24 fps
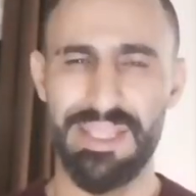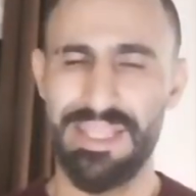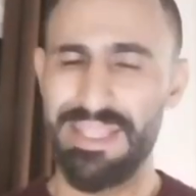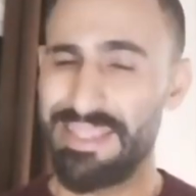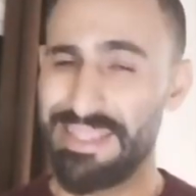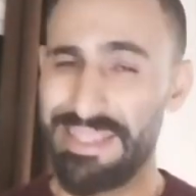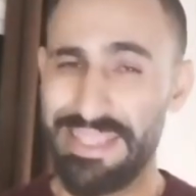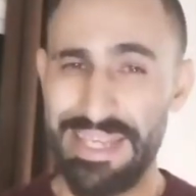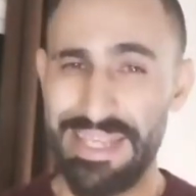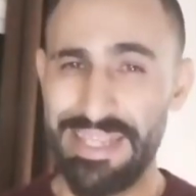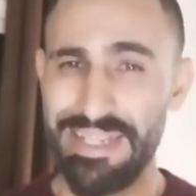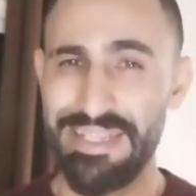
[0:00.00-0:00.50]

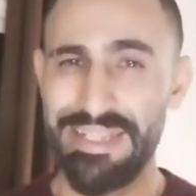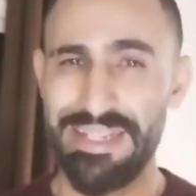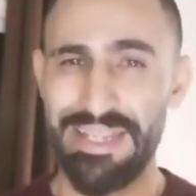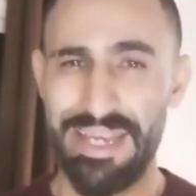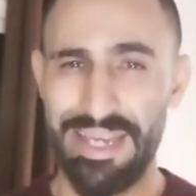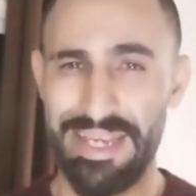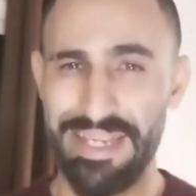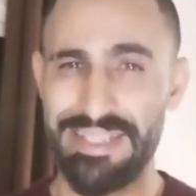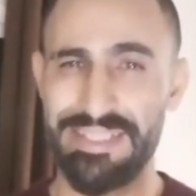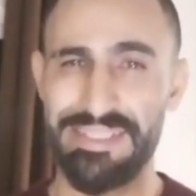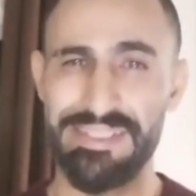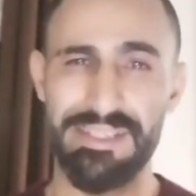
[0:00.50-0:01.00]
Then
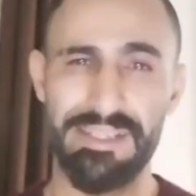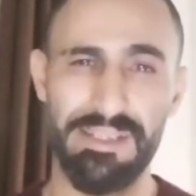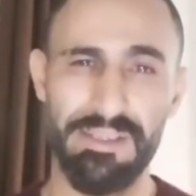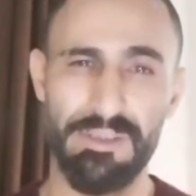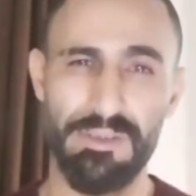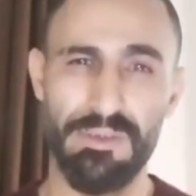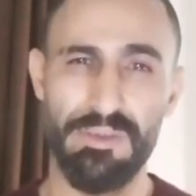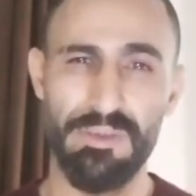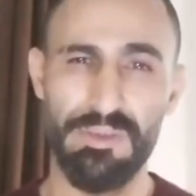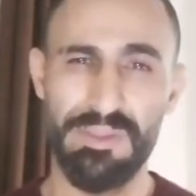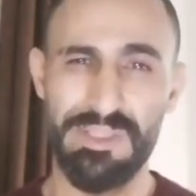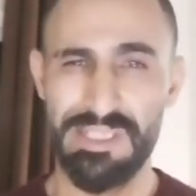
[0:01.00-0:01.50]
I tell
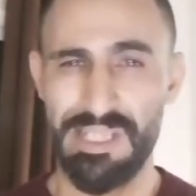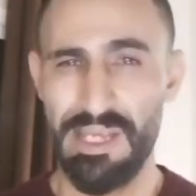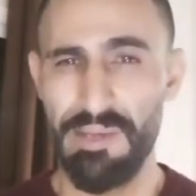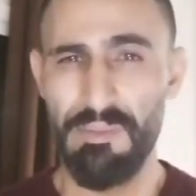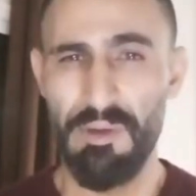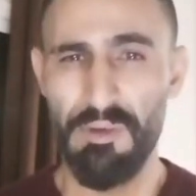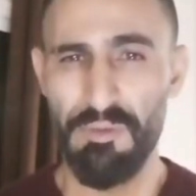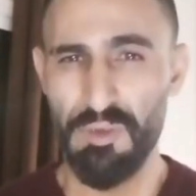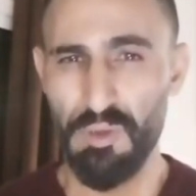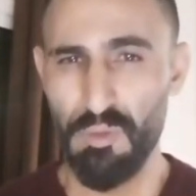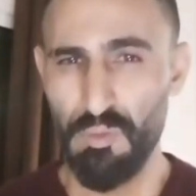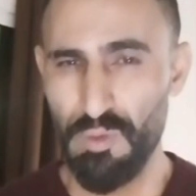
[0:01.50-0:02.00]
you some
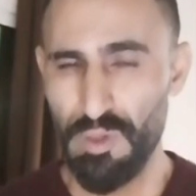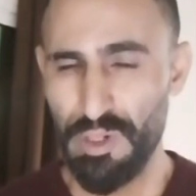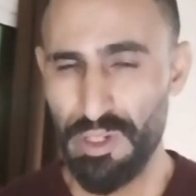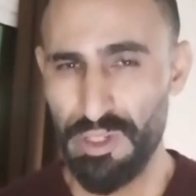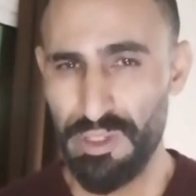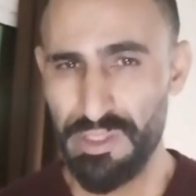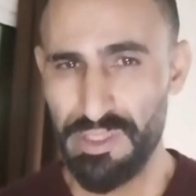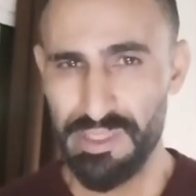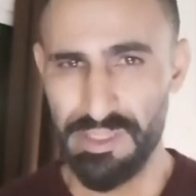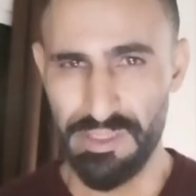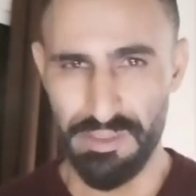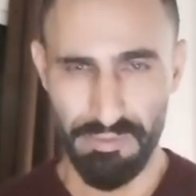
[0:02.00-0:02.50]
of the
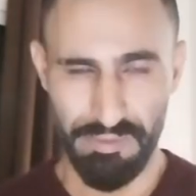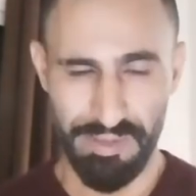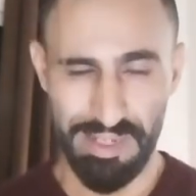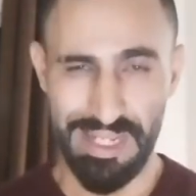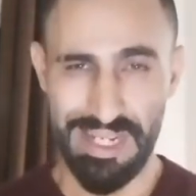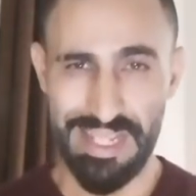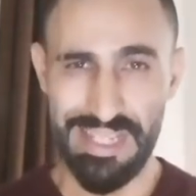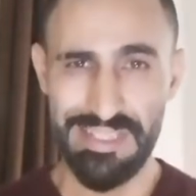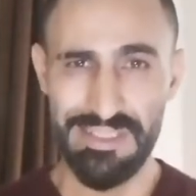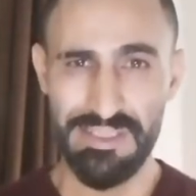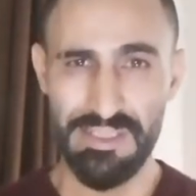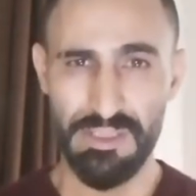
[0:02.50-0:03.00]
words
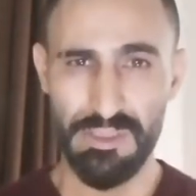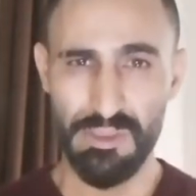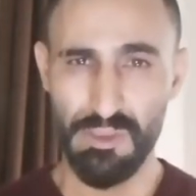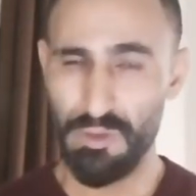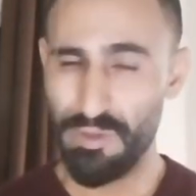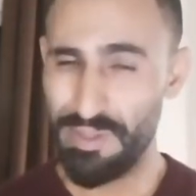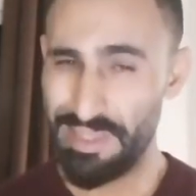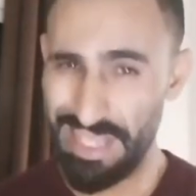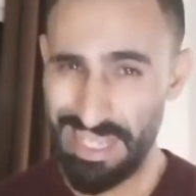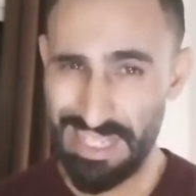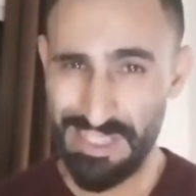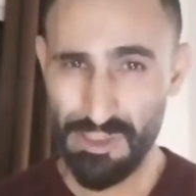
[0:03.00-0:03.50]
related
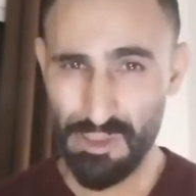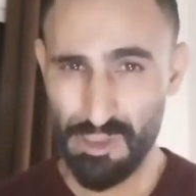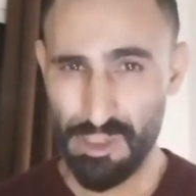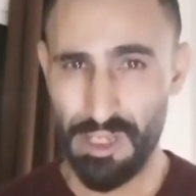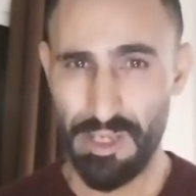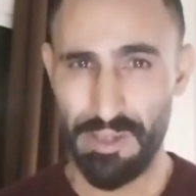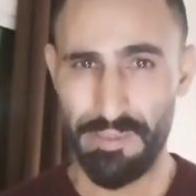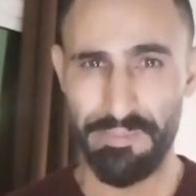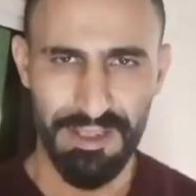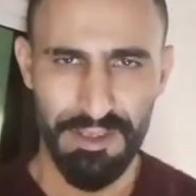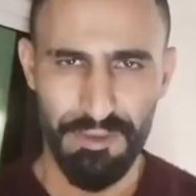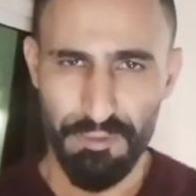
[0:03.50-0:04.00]
to that
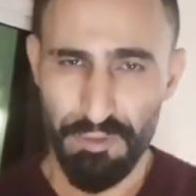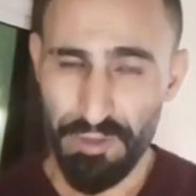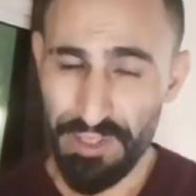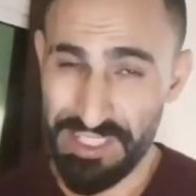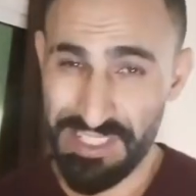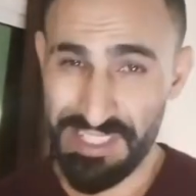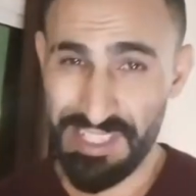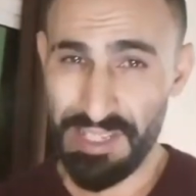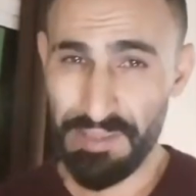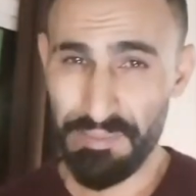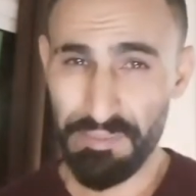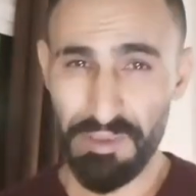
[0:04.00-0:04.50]
topic. For
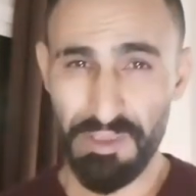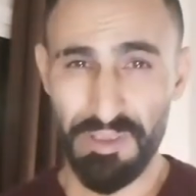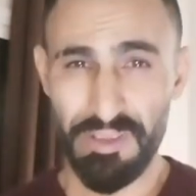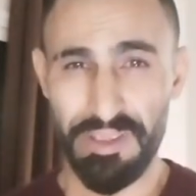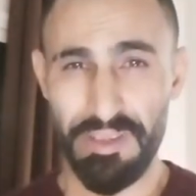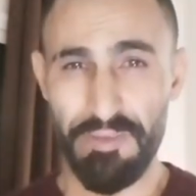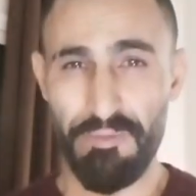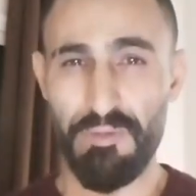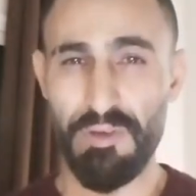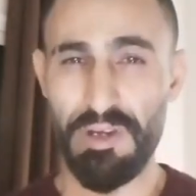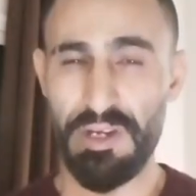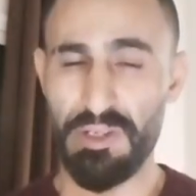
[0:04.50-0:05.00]
example,
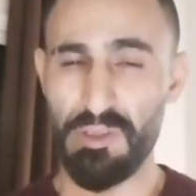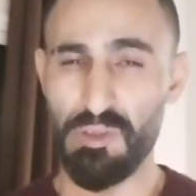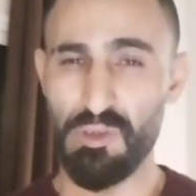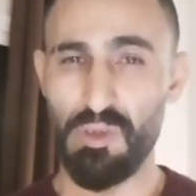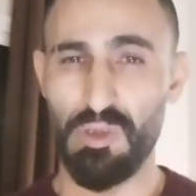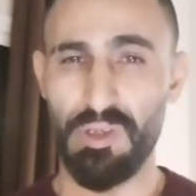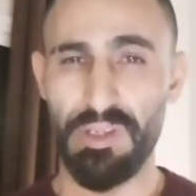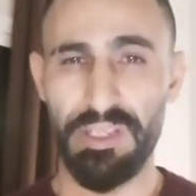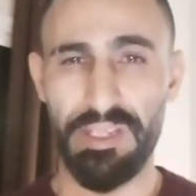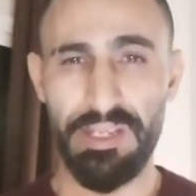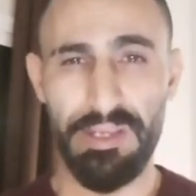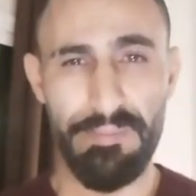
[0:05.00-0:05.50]
if we are
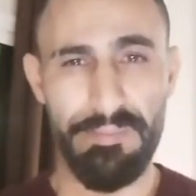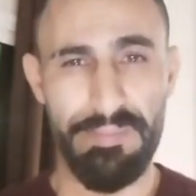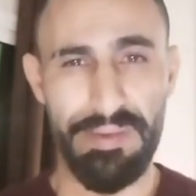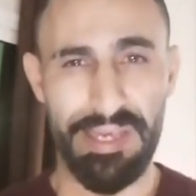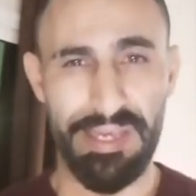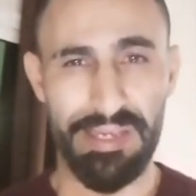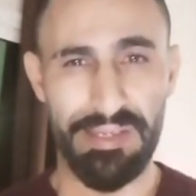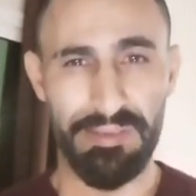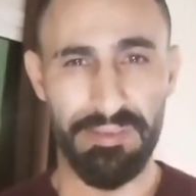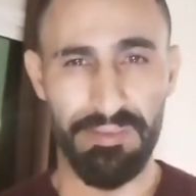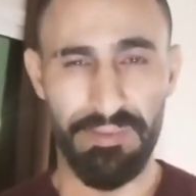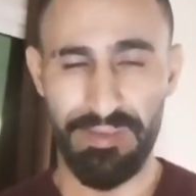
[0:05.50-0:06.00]
talking
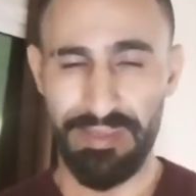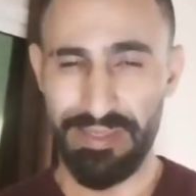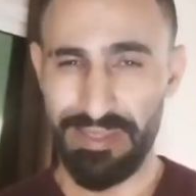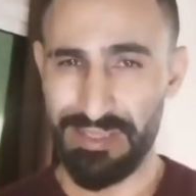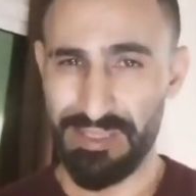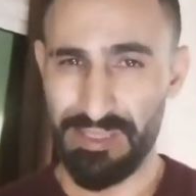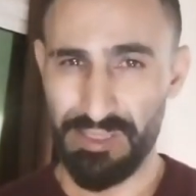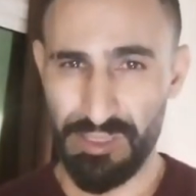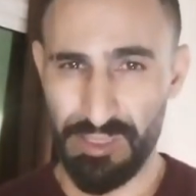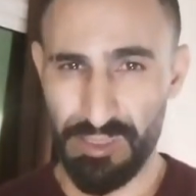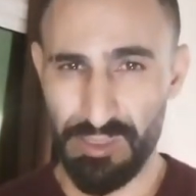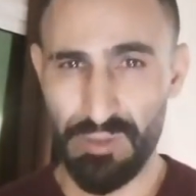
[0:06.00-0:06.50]
about
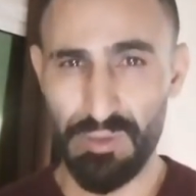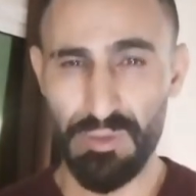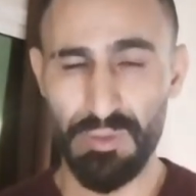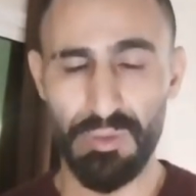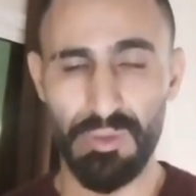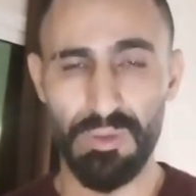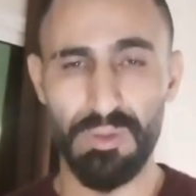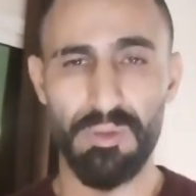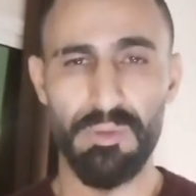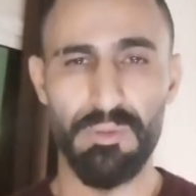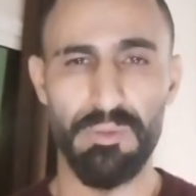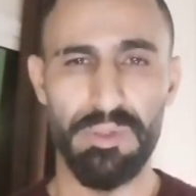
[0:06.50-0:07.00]

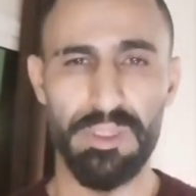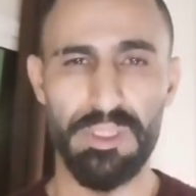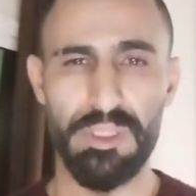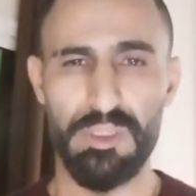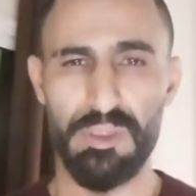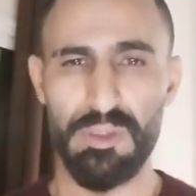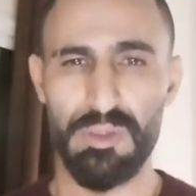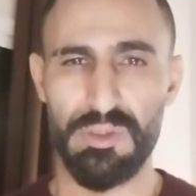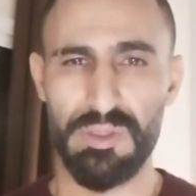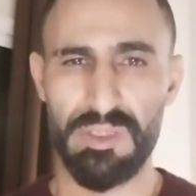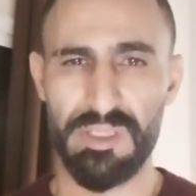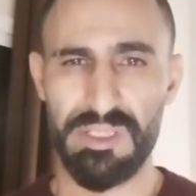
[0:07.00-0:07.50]
school, we
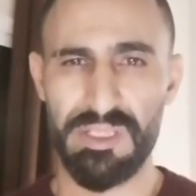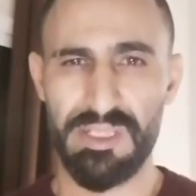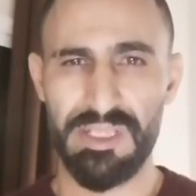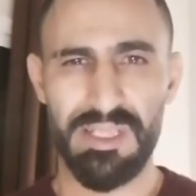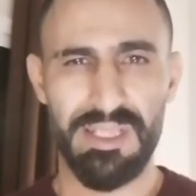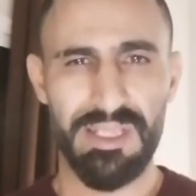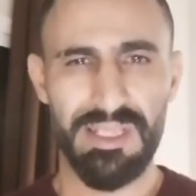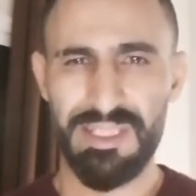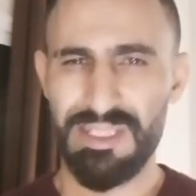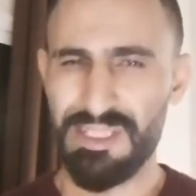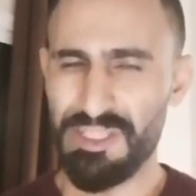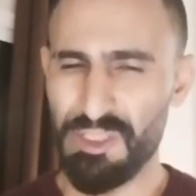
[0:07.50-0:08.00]
choose
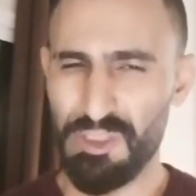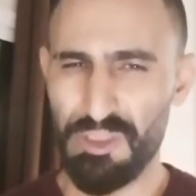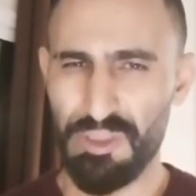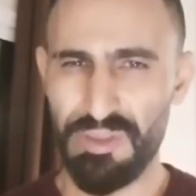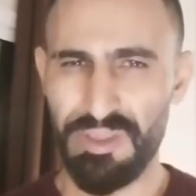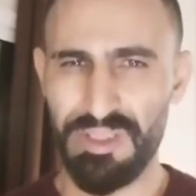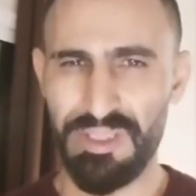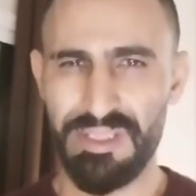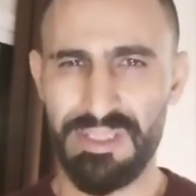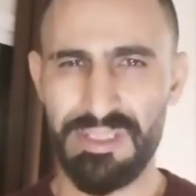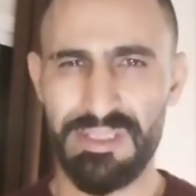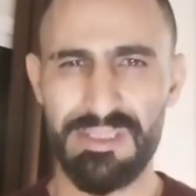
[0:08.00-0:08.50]

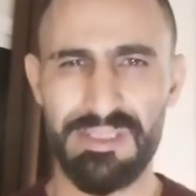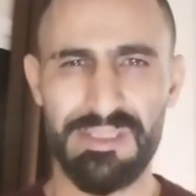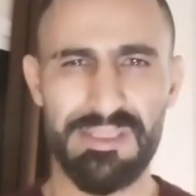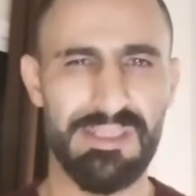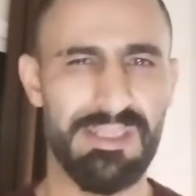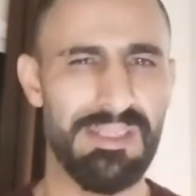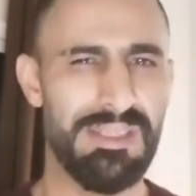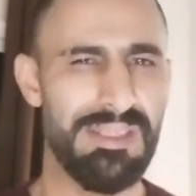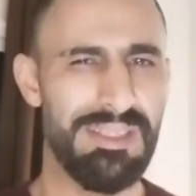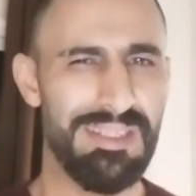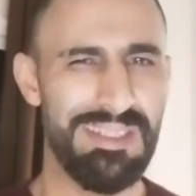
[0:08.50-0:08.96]
student,